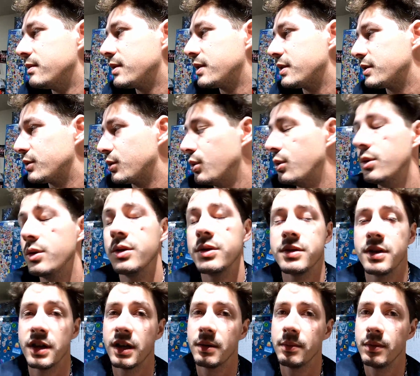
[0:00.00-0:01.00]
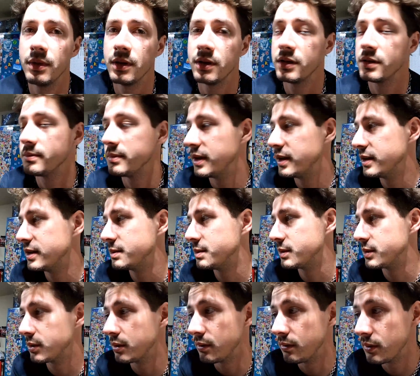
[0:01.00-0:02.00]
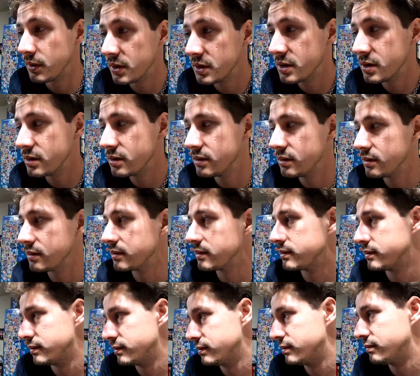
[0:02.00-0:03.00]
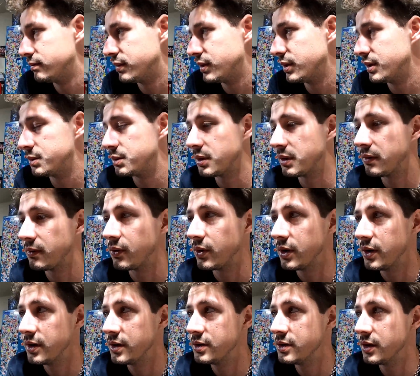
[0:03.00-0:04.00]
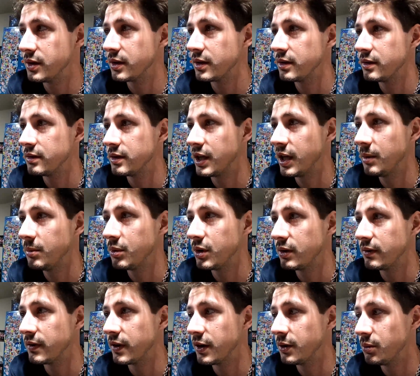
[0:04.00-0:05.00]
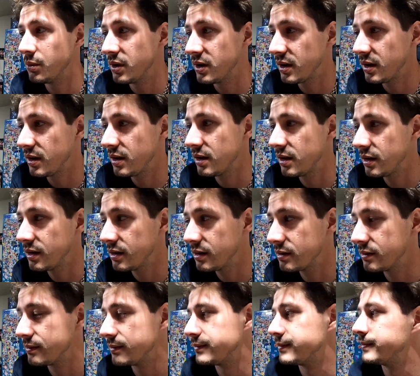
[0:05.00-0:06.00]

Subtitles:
Because coolers take up a lot of space, but so do fridges. But at least with a fridge, I could keep whatever I wanted in it.